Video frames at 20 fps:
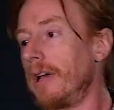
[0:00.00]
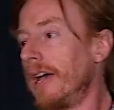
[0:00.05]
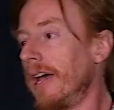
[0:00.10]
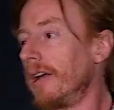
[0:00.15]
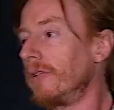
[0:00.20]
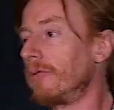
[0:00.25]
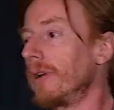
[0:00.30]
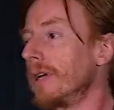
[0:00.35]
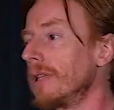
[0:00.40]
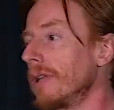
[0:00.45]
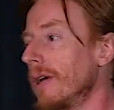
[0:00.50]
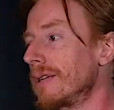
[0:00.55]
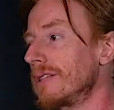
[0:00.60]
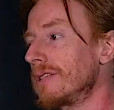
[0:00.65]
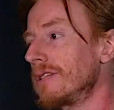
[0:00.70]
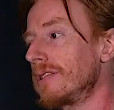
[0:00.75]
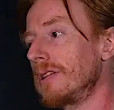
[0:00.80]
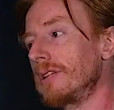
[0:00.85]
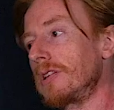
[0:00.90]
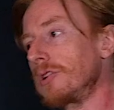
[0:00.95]
and
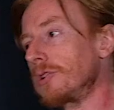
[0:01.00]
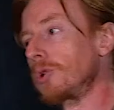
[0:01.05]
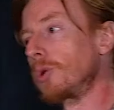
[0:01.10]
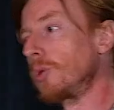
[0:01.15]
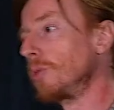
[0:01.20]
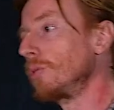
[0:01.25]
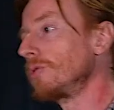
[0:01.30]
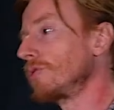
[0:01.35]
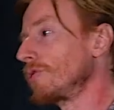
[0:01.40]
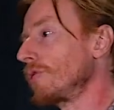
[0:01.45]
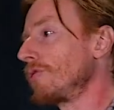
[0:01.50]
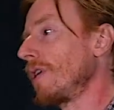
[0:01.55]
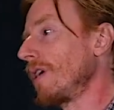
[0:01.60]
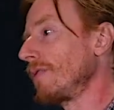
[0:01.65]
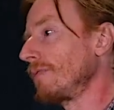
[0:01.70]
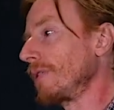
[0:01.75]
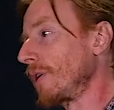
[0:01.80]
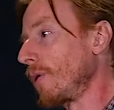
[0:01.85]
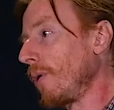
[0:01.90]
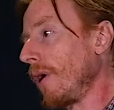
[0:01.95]
realize that the tools are
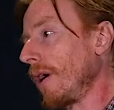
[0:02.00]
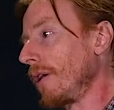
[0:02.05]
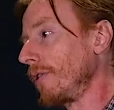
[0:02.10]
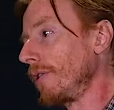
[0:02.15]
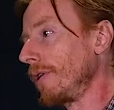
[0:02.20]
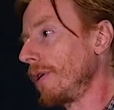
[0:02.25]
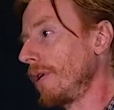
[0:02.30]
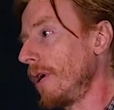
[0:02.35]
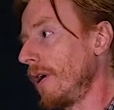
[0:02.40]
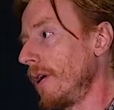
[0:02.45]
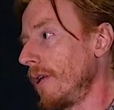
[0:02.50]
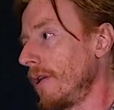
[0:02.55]
not required.